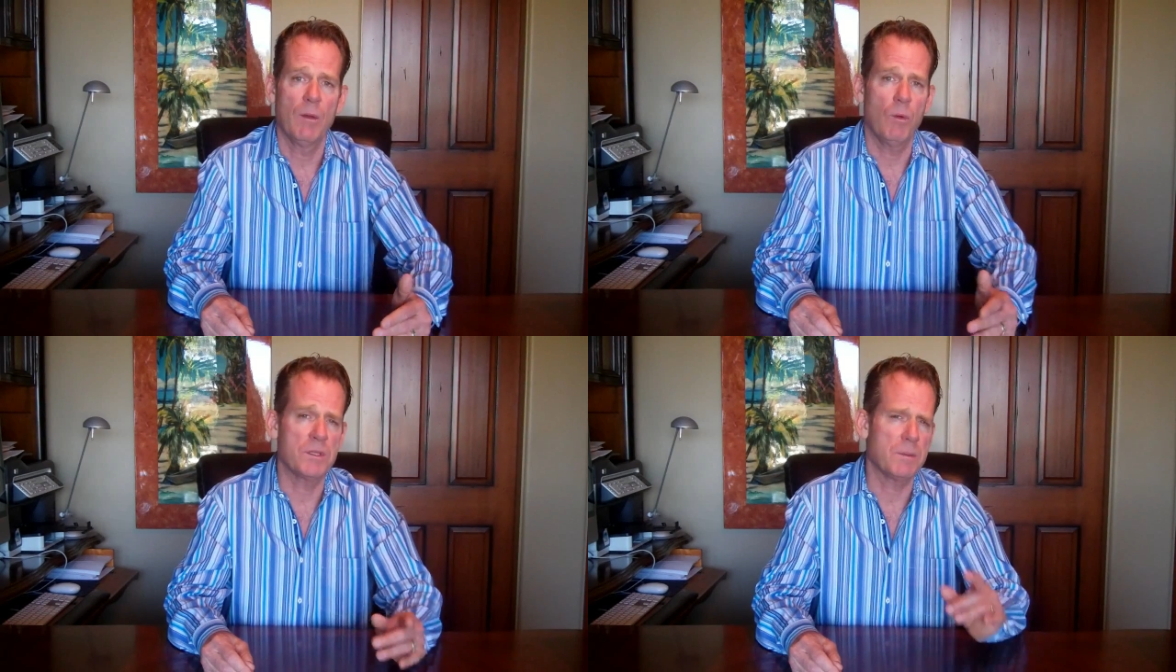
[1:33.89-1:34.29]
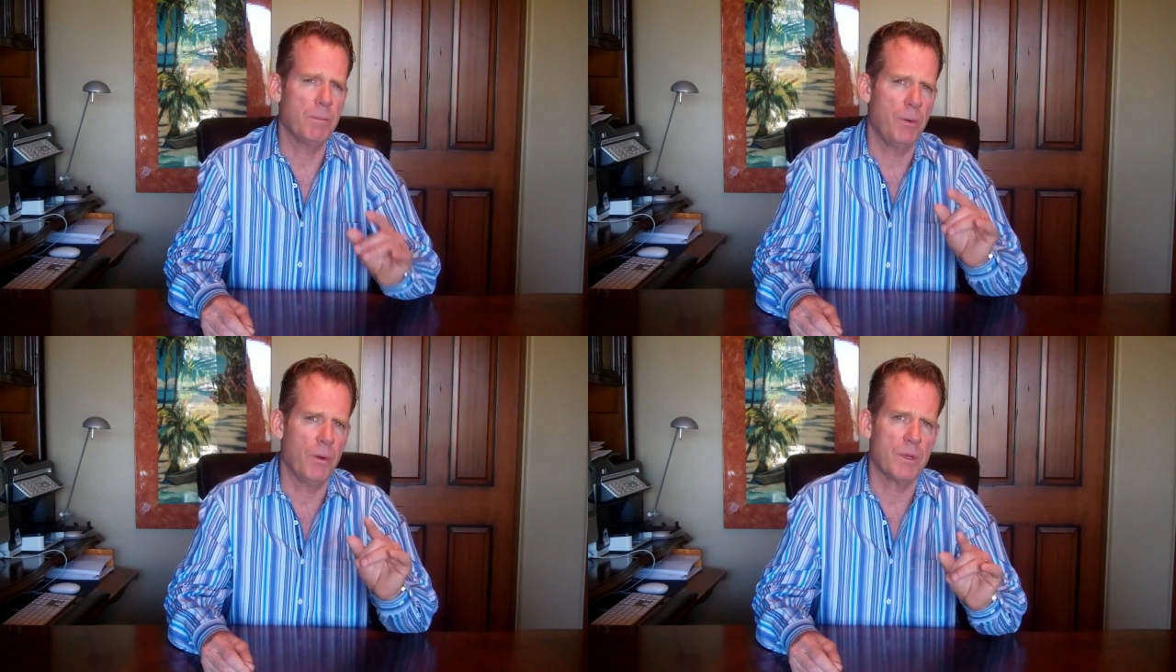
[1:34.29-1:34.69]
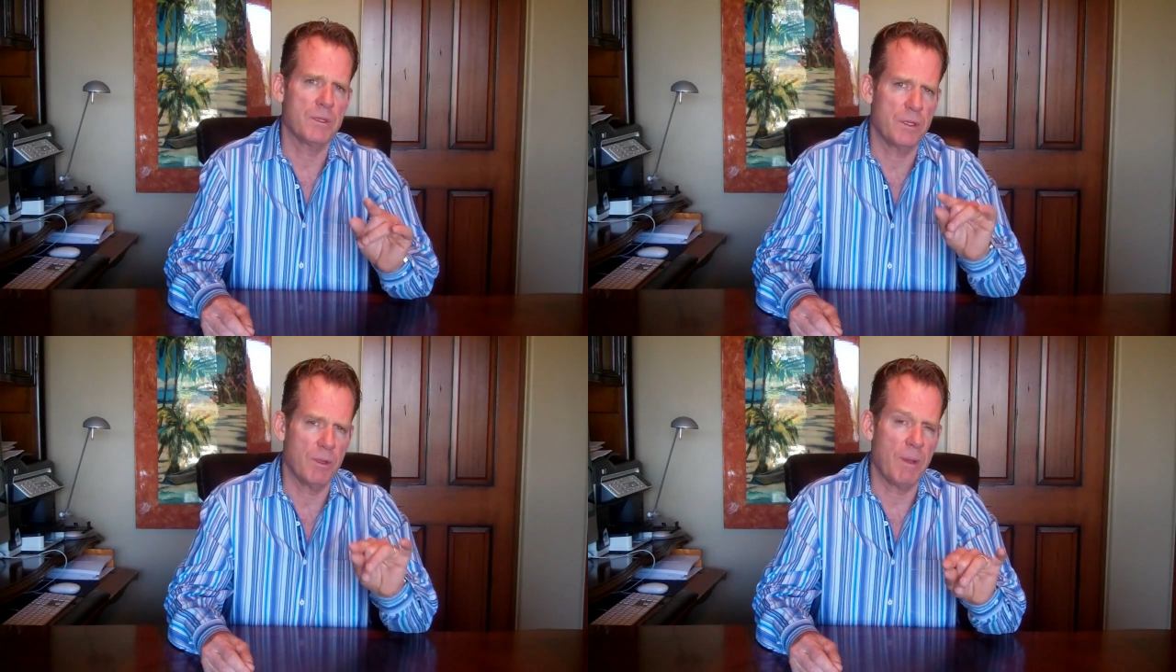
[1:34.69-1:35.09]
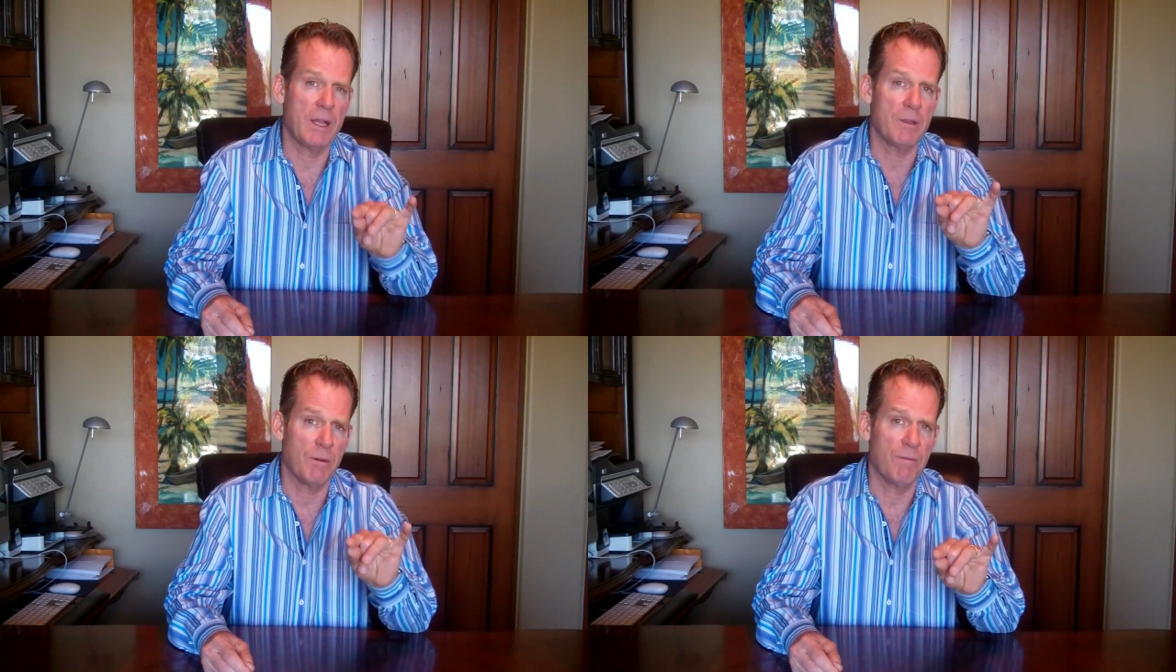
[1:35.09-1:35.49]
What's important to you
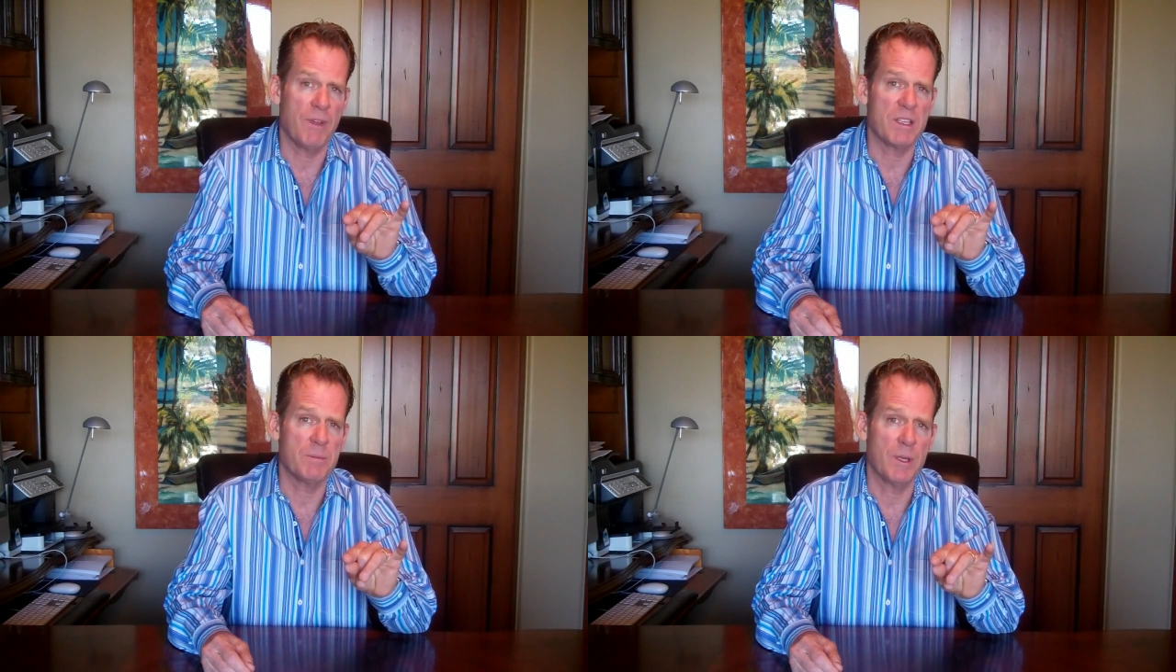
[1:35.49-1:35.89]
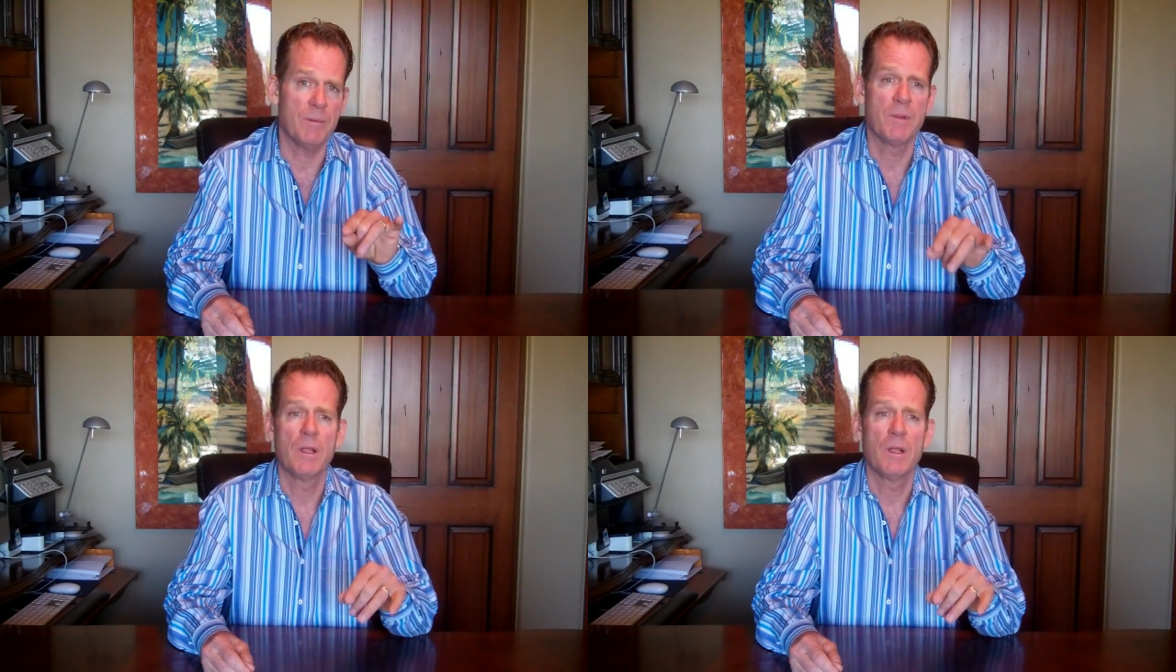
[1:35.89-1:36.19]
about your investment?